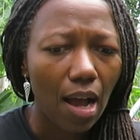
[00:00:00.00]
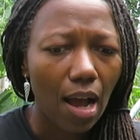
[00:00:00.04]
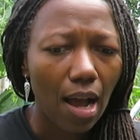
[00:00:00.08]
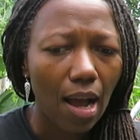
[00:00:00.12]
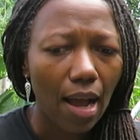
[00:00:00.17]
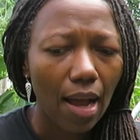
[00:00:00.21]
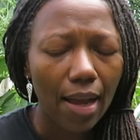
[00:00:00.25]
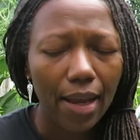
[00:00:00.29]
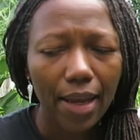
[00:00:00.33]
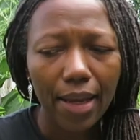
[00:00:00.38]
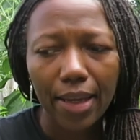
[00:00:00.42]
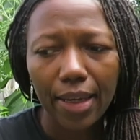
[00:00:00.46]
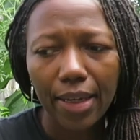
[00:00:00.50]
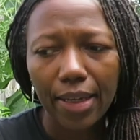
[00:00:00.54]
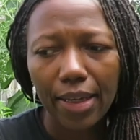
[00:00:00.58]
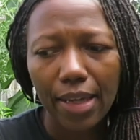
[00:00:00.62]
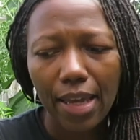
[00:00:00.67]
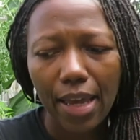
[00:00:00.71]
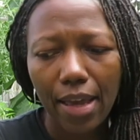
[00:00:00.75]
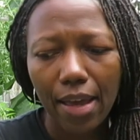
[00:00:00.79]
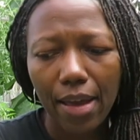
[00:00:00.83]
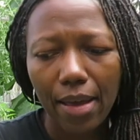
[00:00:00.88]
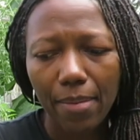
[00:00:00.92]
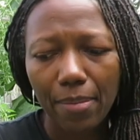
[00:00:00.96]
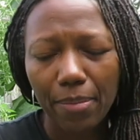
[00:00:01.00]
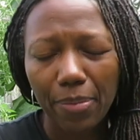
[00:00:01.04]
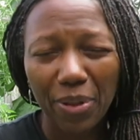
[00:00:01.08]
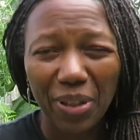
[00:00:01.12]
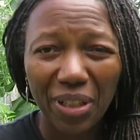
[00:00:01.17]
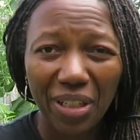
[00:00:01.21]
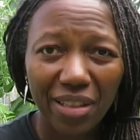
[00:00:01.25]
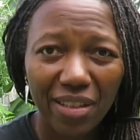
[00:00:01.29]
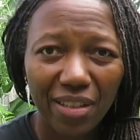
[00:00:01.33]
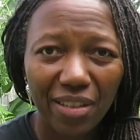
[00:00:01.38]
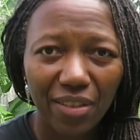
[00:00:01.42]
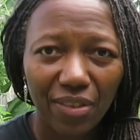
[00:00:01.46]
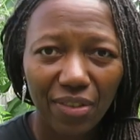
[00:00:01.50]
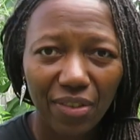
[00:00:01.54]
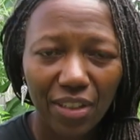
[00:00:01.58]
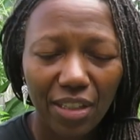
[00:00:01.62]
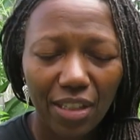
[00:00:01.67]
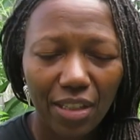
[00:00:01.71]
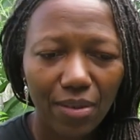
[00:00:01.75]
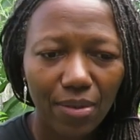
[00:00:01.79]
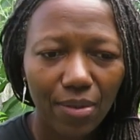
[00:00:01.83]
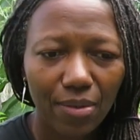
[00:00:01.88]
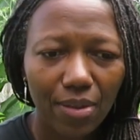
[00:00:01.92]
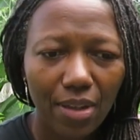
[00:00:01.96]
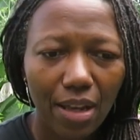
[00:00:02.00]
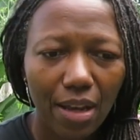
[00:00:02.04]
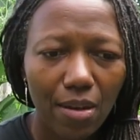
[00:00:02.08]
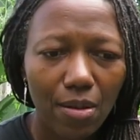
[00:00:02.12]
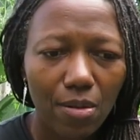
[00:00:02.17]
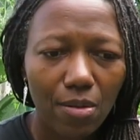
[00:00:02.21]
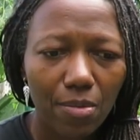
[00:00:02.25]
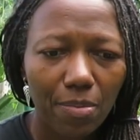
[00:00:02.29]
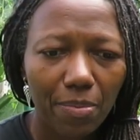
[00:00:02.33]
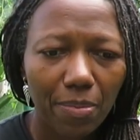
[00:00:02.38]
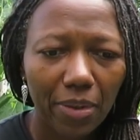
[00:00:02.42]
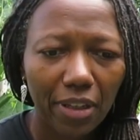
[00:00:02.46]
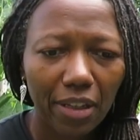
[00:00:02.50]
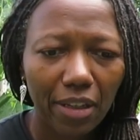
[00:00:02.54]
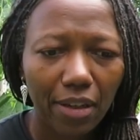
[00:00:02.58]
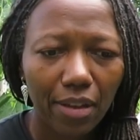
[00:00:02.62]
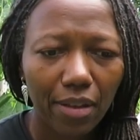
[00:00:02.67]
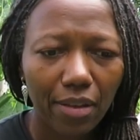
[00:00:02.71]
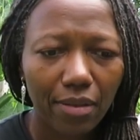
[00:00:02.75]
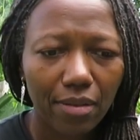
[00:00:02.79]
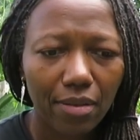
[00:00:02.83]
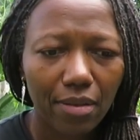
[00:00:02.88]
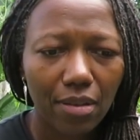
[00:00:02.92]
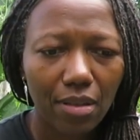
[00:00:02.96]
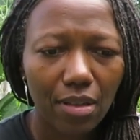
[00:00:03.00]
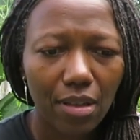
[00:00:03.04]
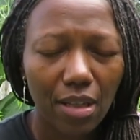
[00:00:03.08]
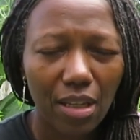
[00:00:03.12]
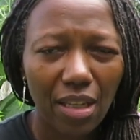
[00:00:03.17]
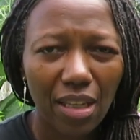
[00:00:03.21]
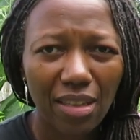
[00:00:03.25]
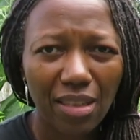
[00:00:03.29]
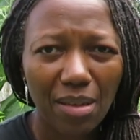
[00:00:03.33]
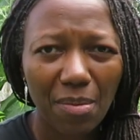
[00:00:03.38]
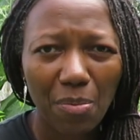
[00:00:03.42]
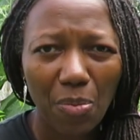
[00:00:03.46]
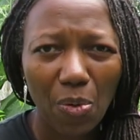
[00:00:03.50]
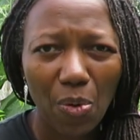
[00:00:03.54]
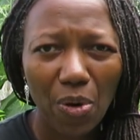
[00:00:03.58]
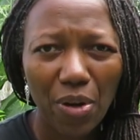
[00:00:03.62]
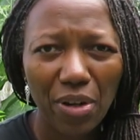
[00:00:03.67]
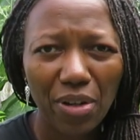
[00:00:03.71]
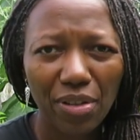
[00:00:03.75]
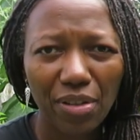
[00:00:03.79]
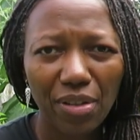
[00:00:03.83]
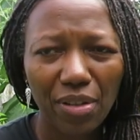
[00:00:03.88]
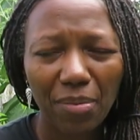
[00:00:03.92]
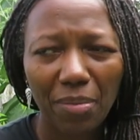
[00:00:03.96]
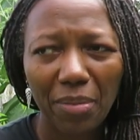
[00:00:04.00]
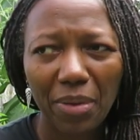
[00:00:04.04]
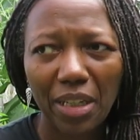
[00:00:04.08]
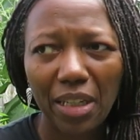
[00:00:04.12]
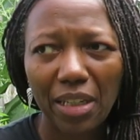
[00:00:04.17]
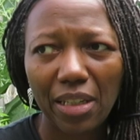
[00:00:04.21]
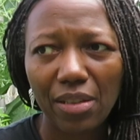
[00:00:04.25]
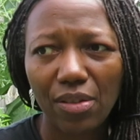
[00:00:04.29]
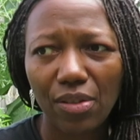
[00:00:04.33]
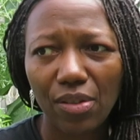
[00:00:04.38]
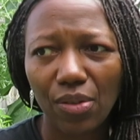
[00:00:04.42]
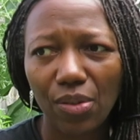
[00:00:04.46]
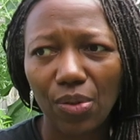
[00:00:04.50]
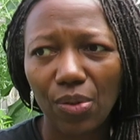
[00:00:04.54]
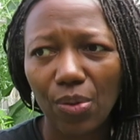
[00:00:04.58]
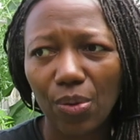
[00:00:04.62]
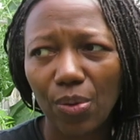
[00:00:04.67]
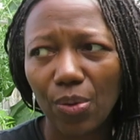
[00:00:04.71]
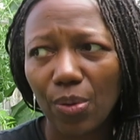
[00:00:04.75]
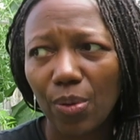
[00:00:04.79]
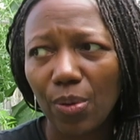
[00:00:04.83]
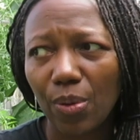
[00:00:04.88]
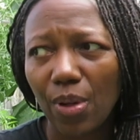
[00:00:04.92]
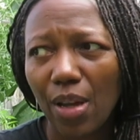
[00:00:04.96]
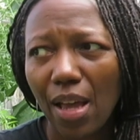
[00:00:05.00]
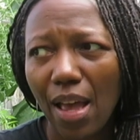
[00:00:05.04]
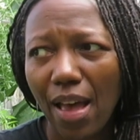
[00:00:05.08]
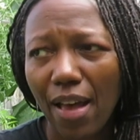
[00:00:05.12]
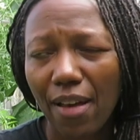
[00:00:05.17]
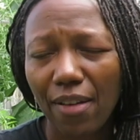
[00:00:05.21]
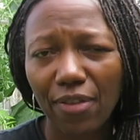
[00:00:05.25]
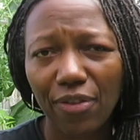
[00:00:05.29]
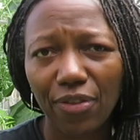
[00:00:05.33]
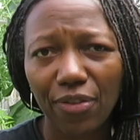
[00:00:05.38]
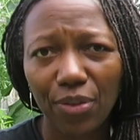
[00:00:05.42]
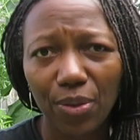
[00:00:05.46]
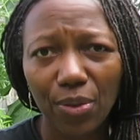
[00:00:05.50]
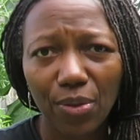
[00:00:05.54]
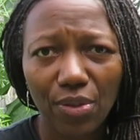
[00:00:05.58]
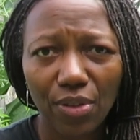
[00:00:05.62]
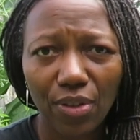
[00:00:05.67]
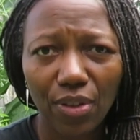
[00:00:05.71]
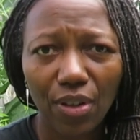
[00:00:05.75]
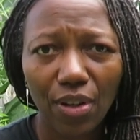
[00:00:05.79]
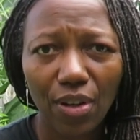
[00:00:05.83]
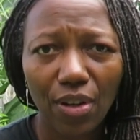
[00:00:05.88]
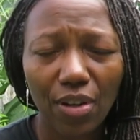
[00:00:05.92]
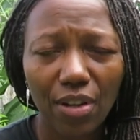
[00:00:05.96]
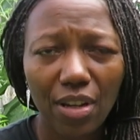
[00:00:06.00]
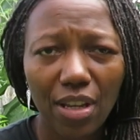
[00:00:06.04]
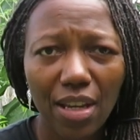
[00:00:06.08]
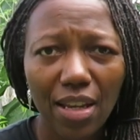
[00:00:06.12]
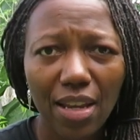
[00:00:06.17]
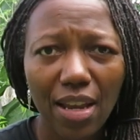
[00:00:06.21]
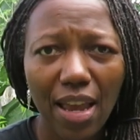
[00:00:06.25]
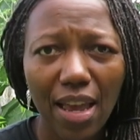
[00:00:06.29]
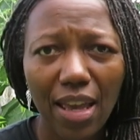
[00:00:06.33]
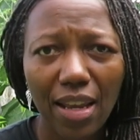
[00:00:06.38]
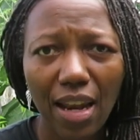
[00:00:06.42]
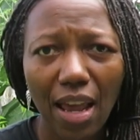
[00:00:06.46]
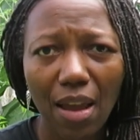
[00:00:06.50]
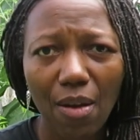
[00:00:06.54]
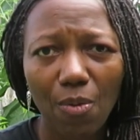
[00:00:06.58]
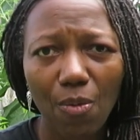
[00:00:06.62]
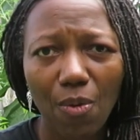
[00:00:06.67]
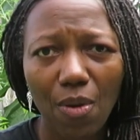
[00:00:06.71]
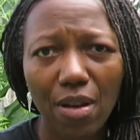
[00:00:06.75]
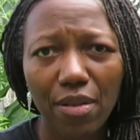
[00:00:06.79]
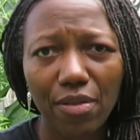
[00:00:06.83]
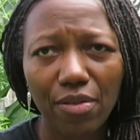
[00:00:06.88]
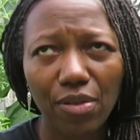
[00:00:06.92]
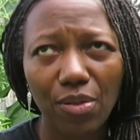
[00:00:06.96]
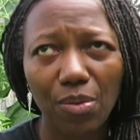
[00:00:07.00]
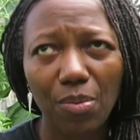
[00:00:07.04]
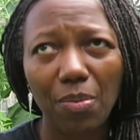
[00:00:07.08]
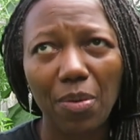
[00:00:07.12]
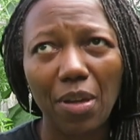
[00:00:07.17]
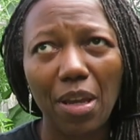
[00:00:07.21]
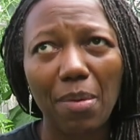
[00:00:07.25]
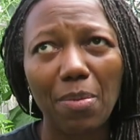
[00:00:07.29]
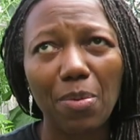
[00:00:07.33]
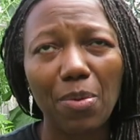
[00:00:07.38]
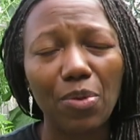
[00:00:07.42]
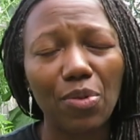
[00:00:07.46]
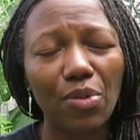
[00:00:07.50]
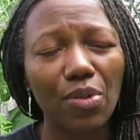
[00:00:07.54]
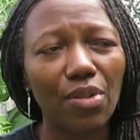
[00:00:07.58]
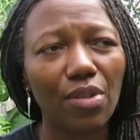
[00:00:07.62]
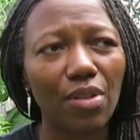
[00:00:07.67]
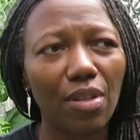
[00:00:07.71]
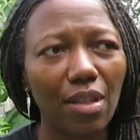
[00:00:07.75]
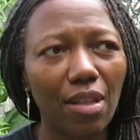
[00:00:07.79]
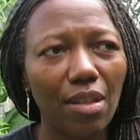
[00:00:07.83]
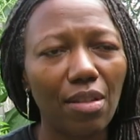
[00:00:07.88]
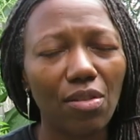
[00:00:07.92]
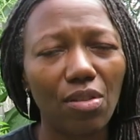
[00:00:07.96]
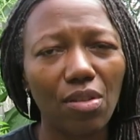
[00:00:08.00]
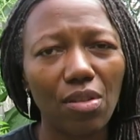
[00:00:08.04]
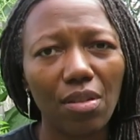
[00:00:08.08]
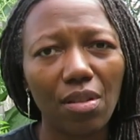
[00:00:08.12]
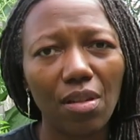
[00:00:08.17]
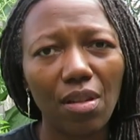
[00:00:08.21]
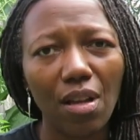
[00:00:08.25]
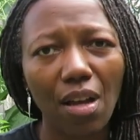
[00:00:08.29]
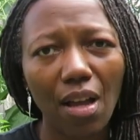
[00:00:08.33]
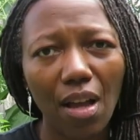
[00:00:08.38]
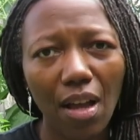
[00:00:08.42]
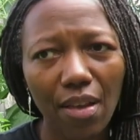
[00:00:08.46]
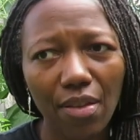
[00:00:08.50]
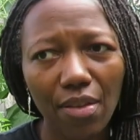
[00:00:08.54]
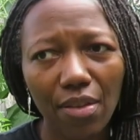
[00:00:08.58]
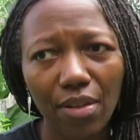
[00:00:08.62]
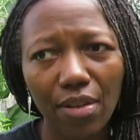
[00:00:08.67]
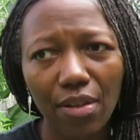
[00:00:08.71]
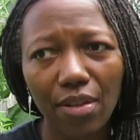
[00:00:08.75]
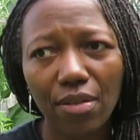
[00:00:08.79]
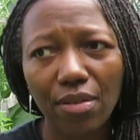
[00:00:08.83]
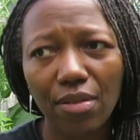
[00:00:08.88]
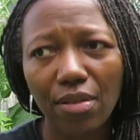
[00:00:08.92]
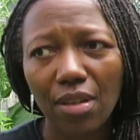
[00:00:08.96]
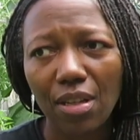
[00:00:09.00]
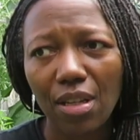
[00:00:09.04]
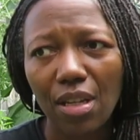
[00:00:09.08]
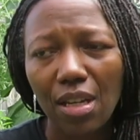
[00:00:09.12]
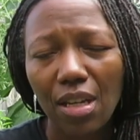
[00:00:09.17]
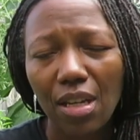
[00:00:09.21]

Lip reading: I am putting these videos out because it's important to me to have food security, and I want to be able to teach others